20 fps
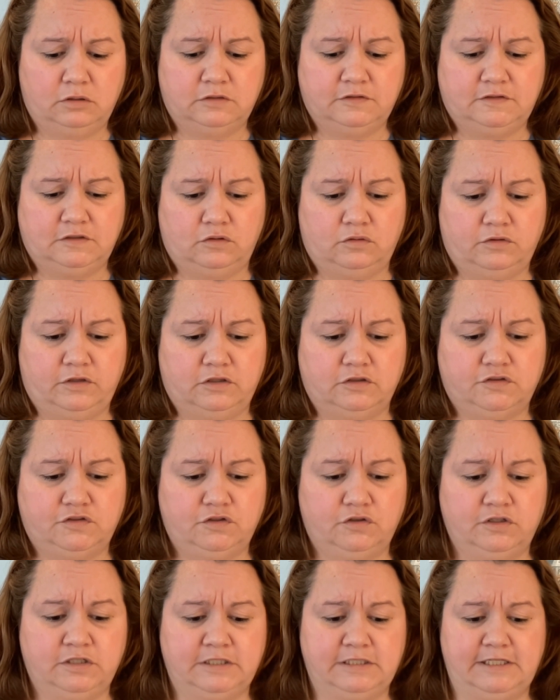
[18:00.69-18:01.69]
So there's
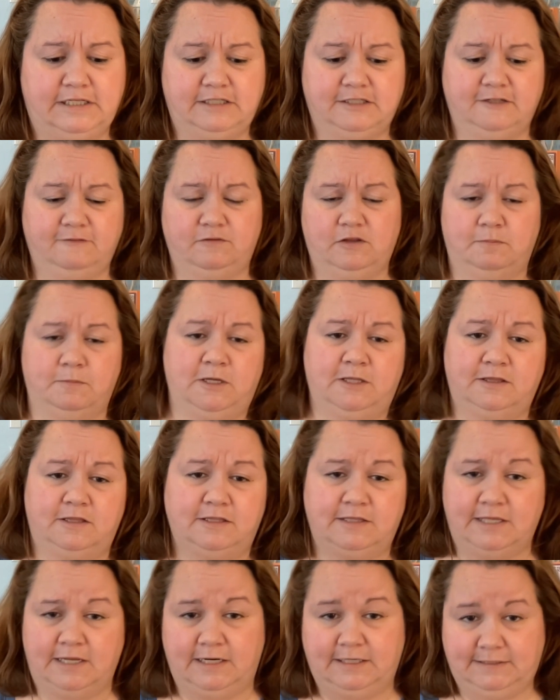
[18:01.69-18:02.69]
certain days of the month
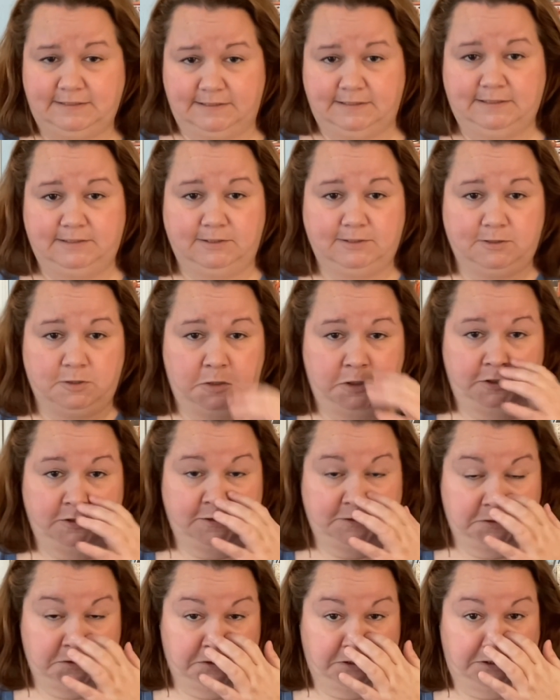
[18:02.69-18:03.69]
that I stitch on
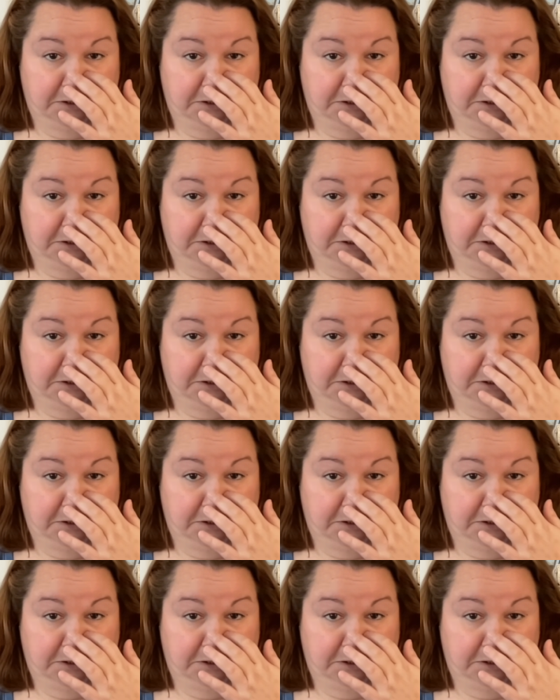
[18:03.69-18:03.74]
certain